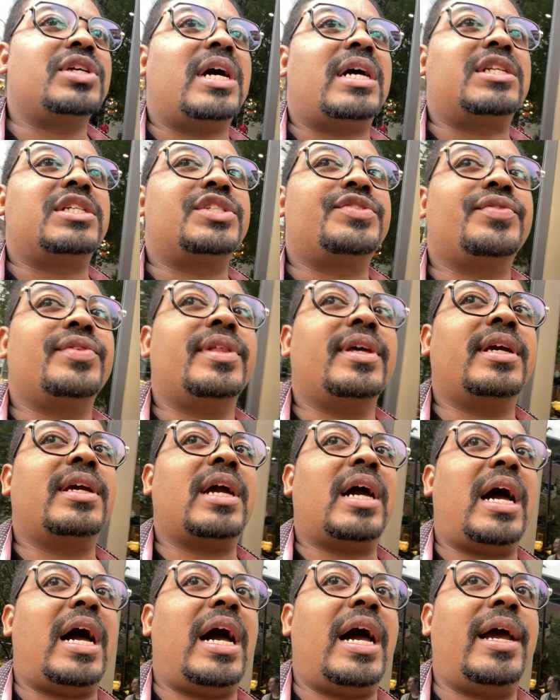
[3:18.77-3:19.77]
I just feel like
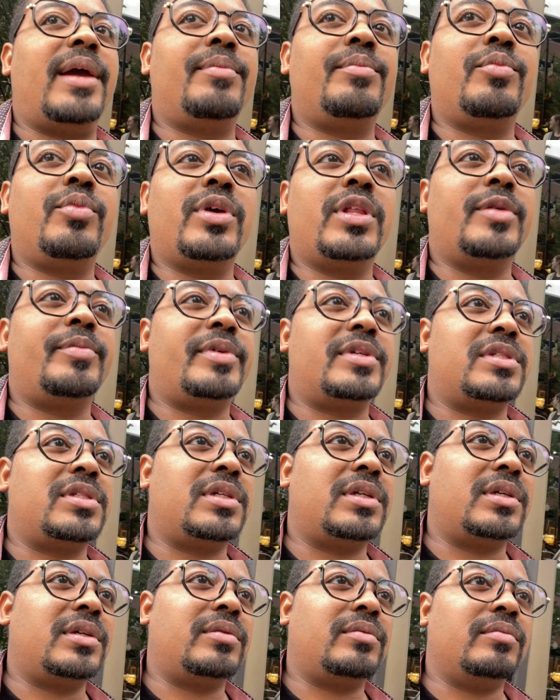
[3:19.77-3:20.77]
I'm really
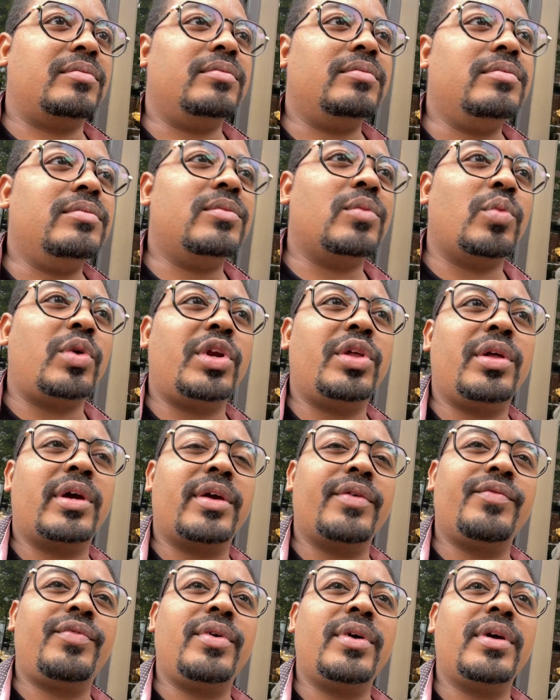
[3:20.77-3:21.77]
busy. What are you
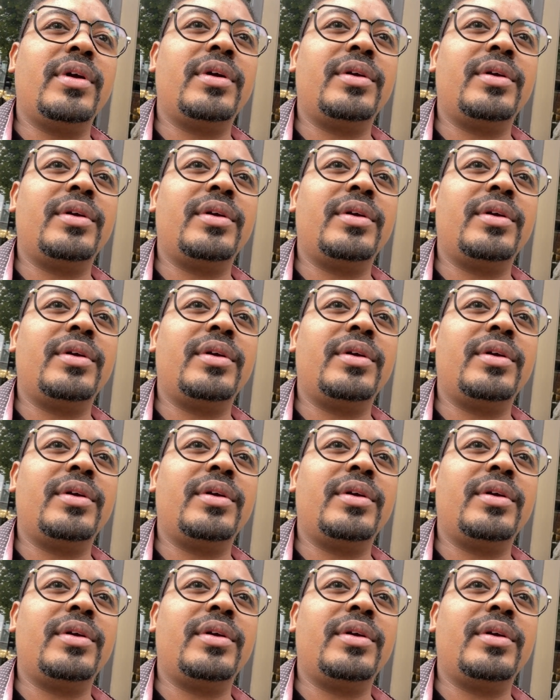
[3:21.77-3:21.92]
looking for?